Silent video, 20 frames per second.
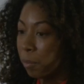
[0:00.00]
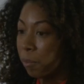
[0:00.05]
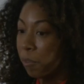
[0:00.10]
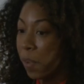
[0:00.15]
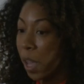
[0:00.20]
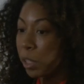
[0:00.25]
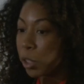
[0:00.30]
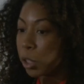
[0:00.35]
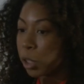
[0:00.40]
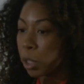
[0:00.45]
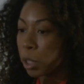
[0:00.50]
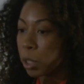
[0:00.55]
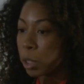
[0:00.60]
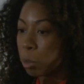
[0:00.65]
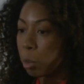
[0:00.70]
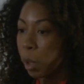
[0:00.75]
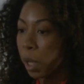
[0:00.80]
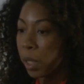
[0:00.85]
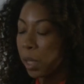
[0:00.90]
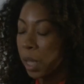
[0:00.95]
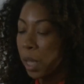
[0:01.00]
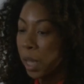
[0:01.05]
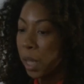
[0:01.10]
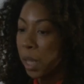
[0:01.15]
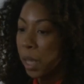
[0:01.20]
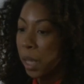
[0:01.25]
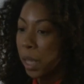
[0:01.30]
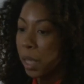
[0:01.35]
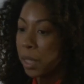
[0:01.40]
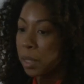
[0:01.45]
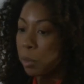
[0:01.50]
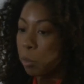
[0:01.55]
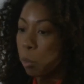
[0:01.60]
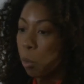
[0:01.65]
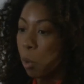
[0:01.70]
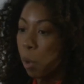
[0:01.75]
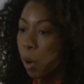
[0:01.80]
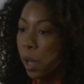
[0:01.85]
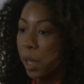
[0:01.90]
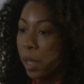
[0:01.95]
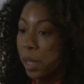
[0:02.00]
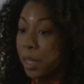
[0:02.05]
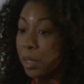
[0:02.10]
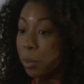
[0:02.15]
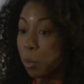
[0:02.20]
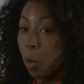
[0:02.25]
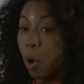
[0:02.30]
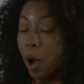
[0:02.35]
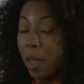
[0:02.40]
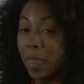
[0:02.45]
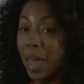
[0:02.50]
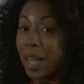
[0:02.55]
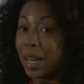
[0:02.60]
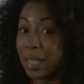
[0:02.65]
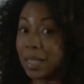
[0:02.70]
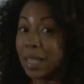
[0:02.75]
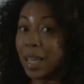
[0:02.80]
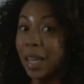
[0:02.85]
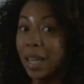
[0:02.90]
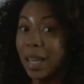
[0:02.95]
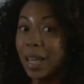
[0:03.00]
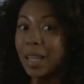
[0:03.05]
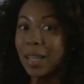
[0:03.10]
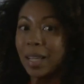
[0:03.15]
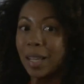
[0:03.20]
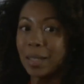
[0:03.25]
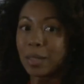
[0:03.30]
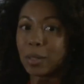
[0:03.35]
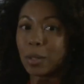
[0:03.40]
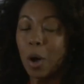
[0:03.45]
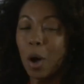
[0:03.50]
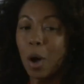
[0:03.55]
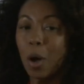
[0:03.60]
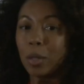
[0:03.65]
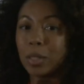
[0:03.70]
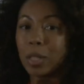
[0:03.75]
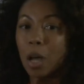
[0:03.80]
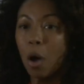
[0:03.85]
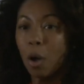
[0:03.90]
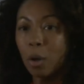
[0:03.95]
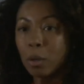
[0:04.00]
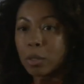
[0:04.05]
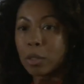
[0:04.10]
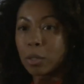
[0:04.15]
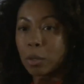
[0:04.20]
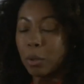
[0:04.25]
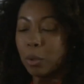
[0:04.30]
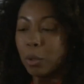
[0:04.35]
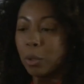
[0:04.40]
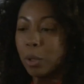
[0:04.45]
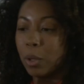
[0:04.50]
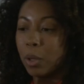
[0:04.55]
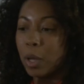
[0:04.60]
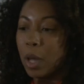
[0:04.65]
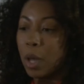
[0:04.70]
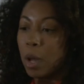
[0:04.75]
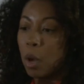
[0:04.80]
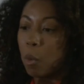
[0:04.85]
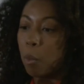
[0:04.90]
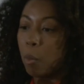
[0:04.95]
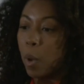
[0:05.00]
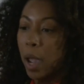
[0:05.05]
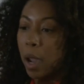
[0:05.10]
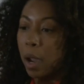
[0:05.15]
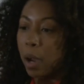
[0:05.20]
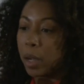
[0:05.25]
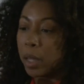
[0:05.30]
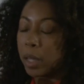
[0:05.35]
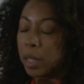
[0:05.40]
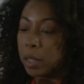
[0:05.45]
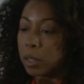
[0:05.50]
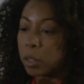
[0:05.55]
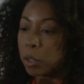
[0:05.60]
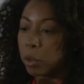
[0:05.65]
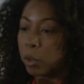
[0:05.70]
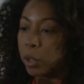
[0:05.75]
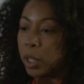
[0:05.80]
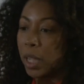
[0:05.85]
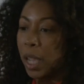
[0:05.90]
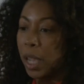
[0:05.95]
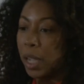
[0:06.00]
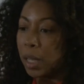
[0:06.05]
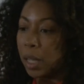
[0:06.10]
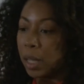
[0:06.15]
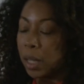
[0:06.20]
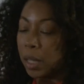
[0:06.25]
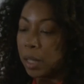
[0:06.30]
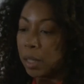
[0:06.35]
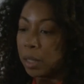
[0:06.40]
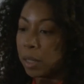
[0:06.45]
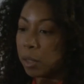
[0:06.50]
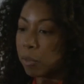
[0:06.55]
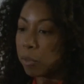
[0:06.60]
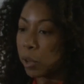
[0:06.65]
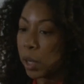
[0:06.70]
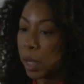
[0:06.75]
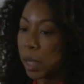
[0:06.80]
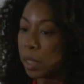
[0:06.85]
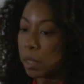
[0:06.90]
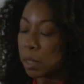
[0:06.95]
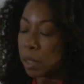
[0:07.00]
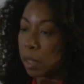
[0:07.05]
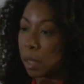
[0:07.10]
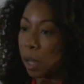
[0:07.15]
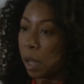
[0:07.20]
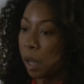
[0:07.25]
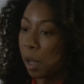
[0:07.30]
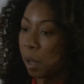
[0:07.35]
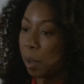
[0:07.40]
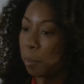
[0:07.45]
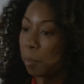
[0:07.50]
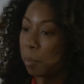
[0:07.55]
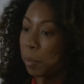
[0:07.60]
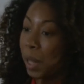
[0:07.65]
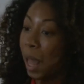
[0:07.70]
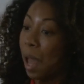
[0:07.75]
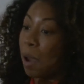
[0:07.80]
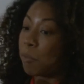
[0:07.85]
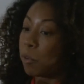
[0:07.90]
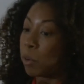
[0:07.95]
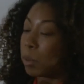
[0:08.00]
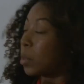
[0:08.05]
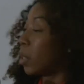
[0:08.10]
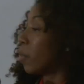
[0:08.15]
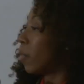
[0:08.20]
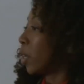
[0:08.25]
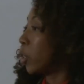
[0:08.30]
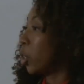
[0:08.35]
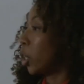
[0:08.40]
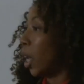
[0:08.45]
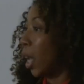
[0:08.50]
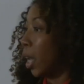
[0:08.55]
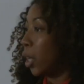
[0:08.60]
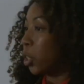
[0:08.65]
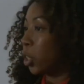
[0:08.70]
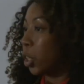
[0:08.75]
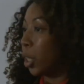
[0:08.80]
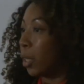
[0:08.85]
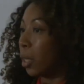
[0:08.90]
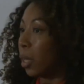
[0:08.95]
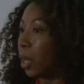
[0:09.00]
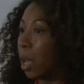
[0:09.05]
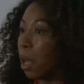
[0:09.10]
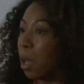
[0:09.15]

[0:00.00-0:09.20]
ventures, but his one that is hit is called Alt School, where he has created different platforms of education